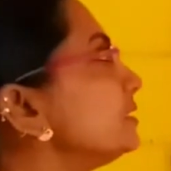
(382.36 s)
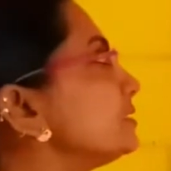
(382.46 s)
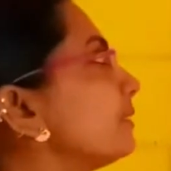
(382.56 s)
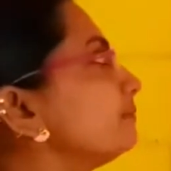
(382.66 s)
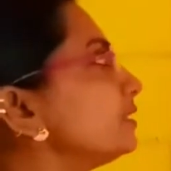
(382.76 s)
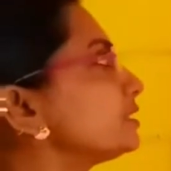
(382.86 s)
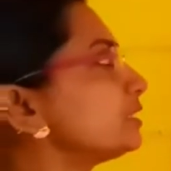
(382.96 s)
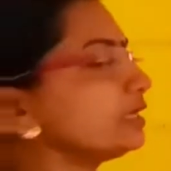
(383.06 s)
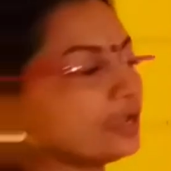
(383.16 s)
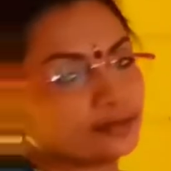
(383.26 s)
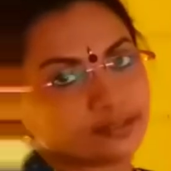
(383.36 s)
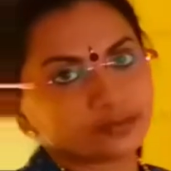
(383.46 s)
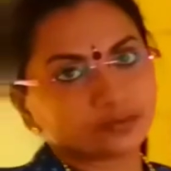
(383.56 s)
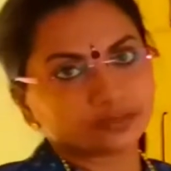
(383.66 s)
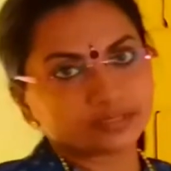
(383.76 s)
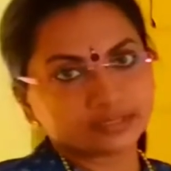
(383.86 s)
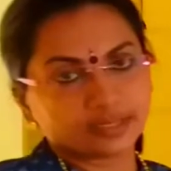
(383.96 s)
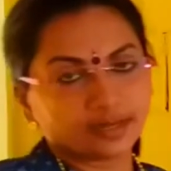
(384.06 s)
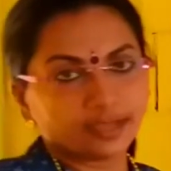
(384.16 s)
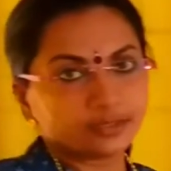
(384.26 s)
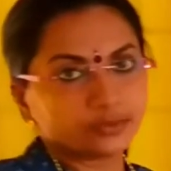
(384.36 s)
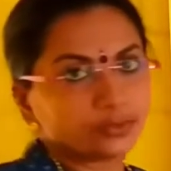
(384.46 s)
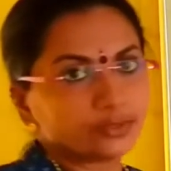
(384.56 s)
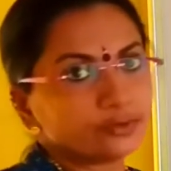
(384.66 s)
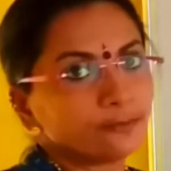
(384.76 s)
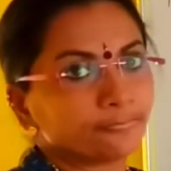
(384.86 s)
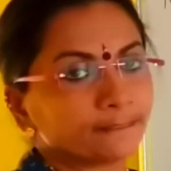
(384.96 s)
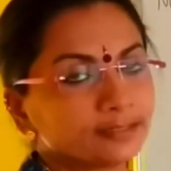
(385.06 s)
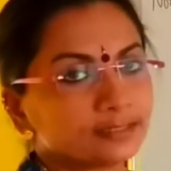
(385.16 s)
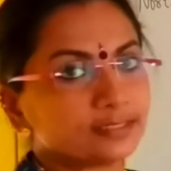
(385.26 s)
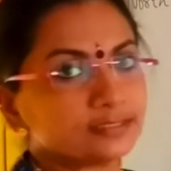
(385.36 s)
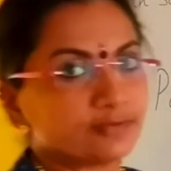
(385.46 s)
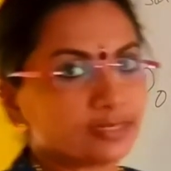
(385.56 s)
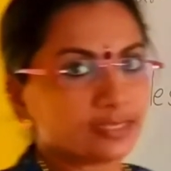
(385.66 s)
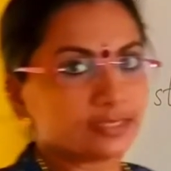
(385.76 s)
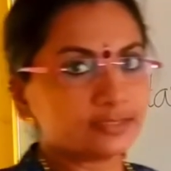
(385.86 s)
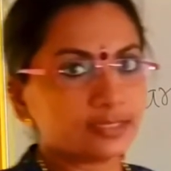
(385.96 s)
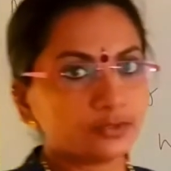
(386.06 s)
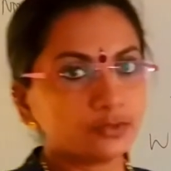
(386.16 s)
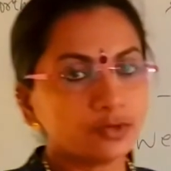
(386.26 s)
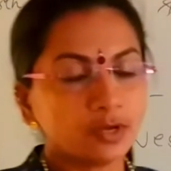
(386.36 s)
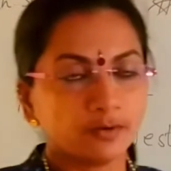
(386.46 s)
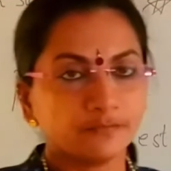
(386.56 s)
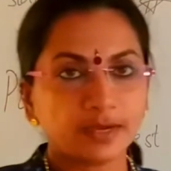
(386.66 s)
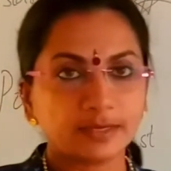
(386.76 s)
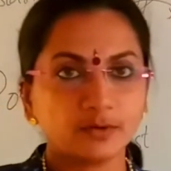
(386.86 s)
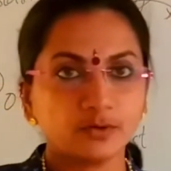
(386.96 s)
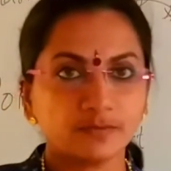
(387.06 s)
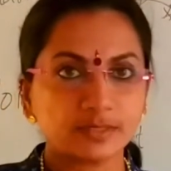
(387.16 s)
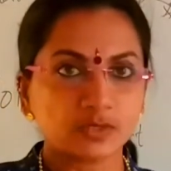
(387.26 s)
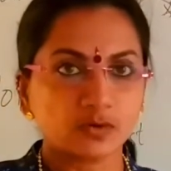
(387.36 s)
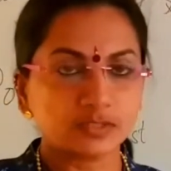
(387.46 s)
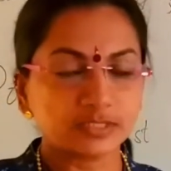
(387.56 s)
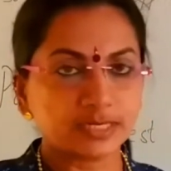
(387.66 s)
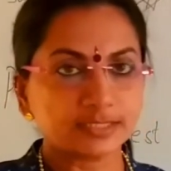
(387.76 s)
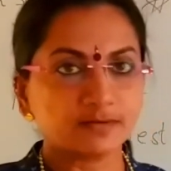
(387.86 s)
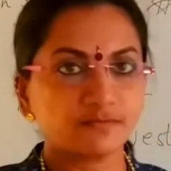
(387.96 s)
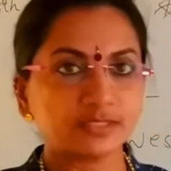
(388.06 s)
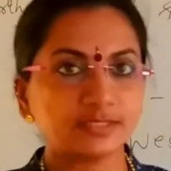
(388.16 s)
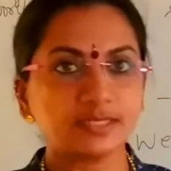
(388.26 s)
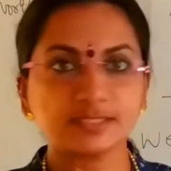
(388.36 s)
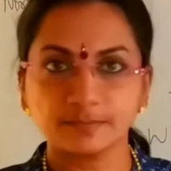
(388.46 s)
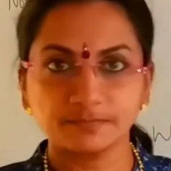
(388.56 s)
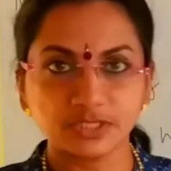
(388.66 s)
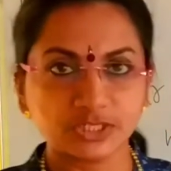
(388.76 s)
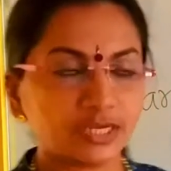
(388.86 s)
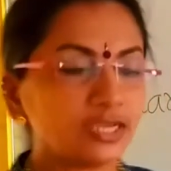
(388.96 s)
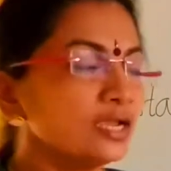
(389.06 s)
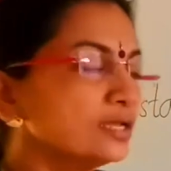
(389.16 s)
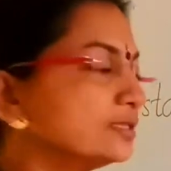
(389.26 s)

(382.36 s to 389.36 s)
Saptarshi and the North Star. I told you that it is very easy to find out one constellation was there, Saptarshi. The